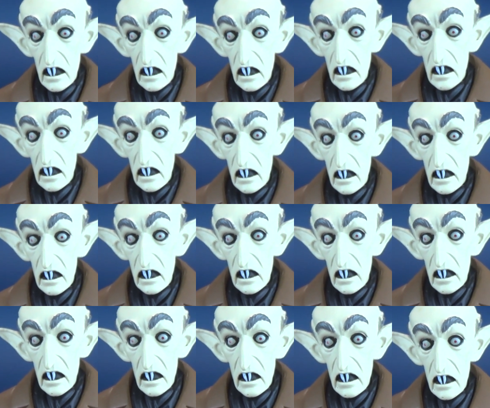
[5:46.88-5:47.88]
Maybe
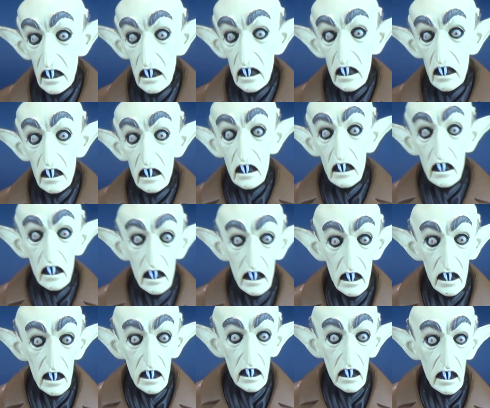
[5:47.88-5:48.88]
Scooby and the
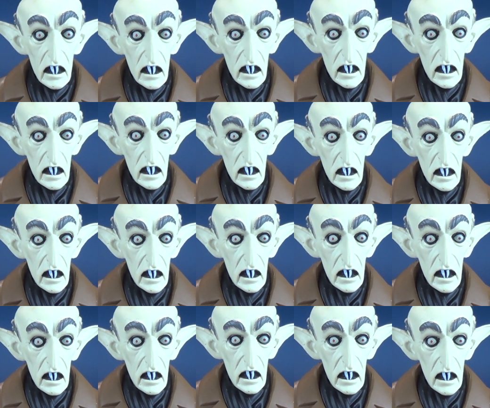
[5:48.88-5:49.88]
gang, for example, are
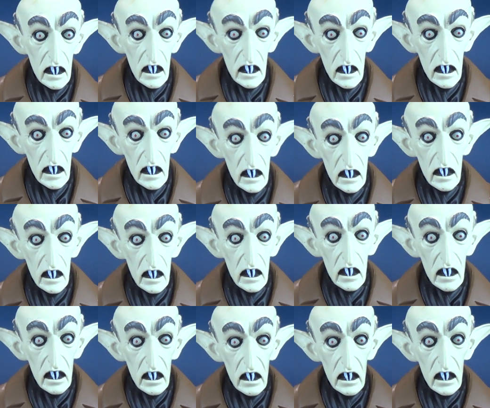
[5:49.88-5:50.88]
going off to a
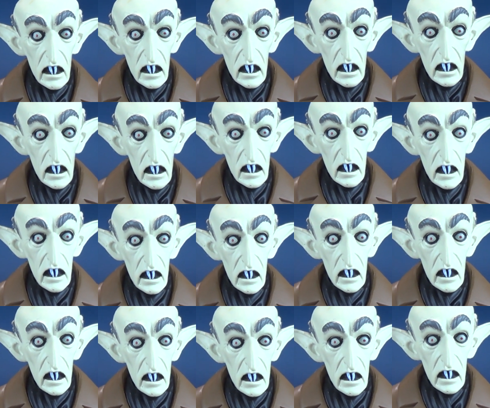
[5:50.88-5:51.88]
far-off
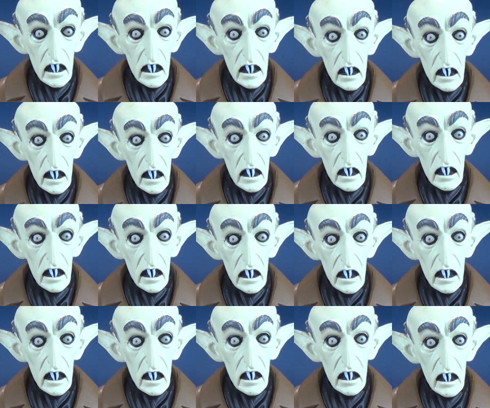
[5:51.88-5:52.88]
castle somewhere in the
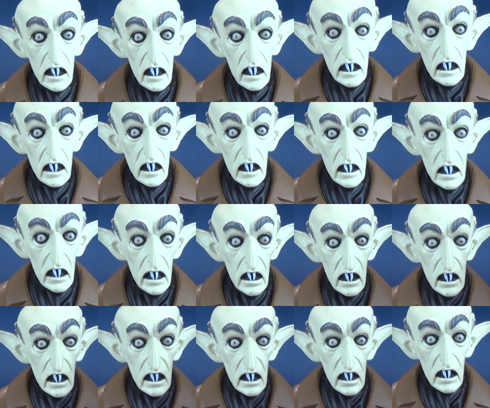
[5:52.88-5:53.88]
woods, and
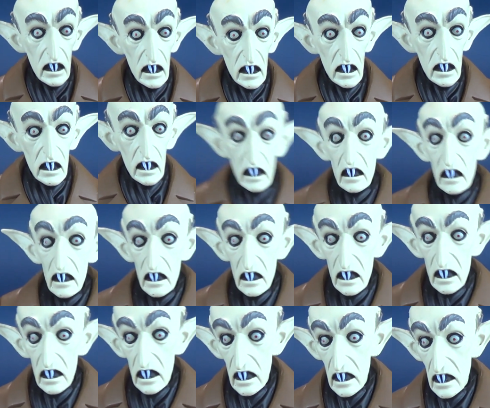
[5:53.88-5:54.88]
maybe come across
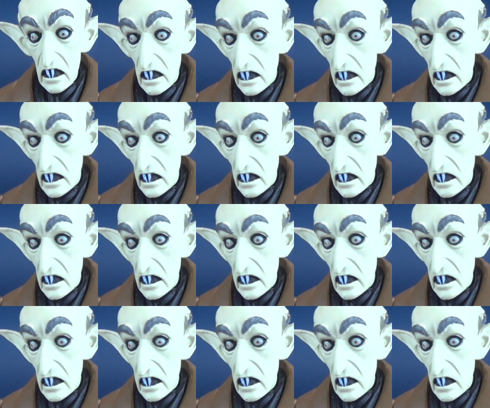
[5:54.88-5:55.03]
during their